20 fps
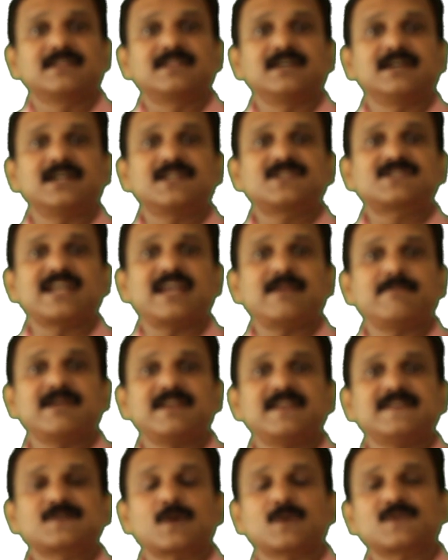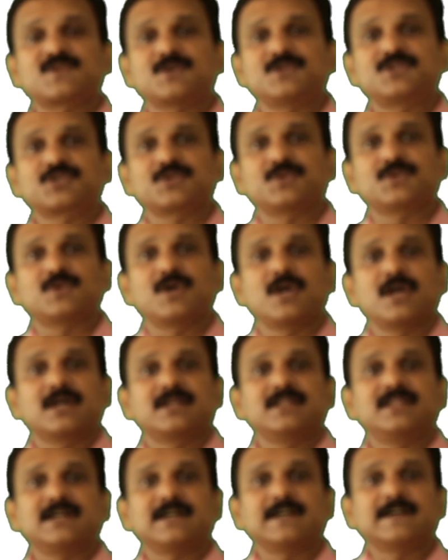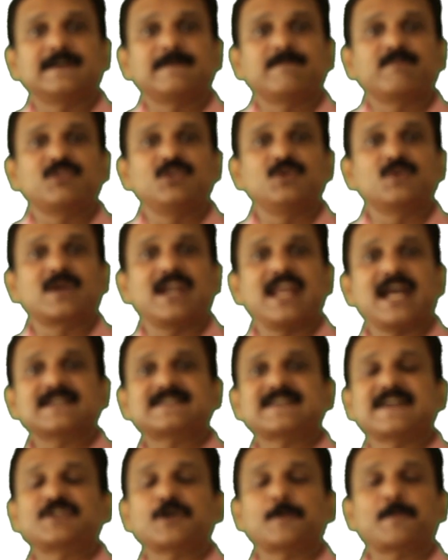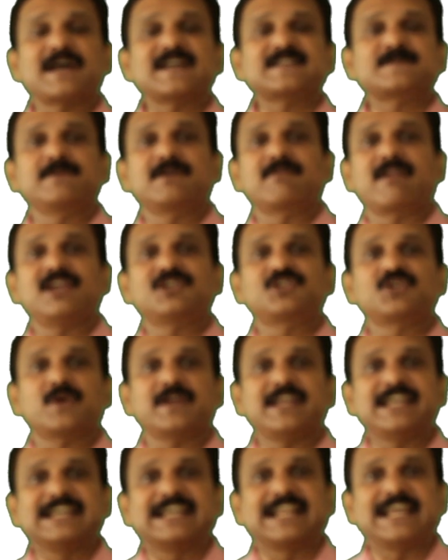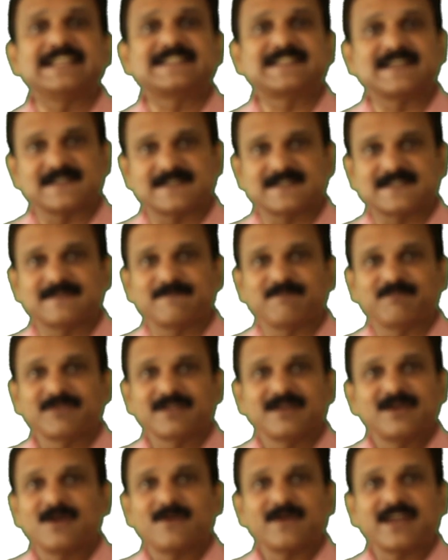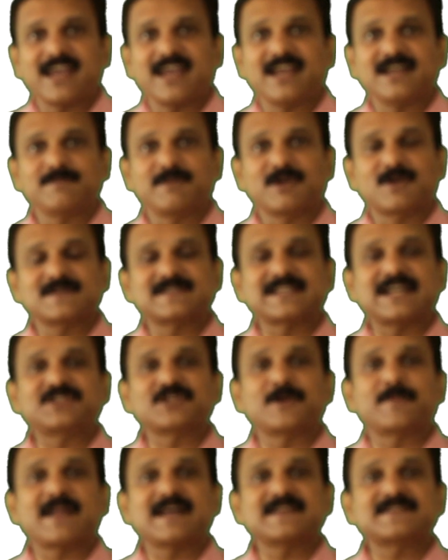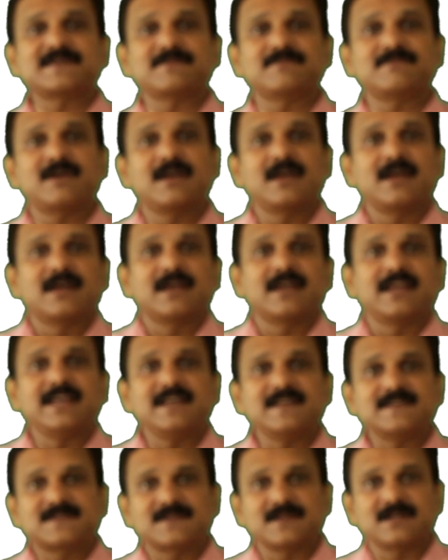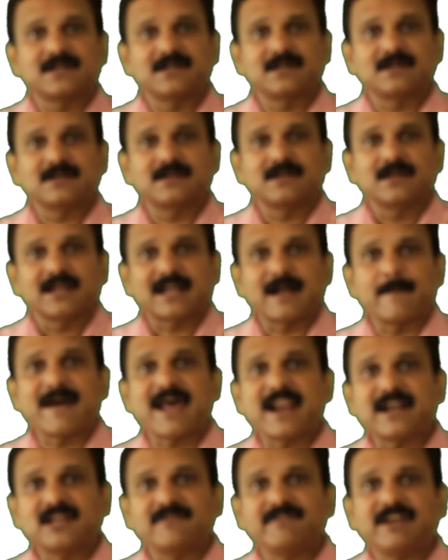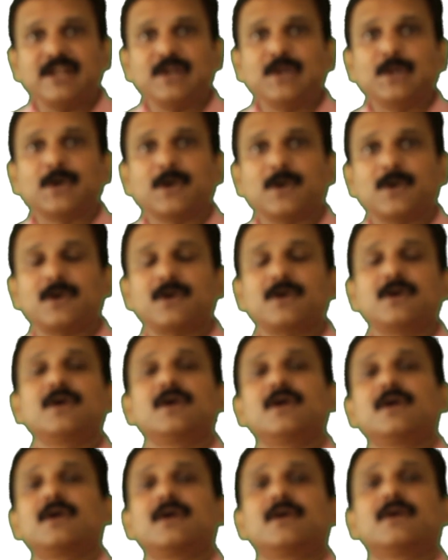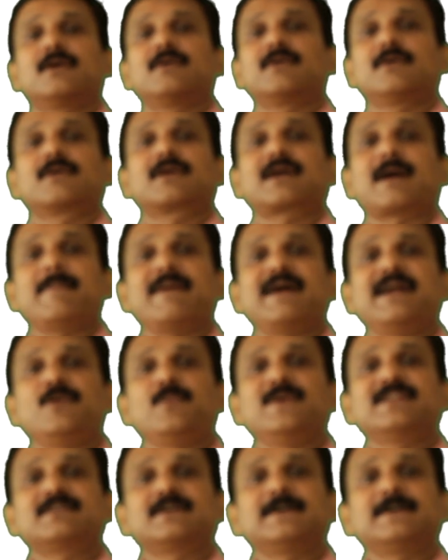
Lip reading: Third statement is also true. The nuclear cytoplasmic ratio increases. Okay, because cytoplasm is comparatively low compared with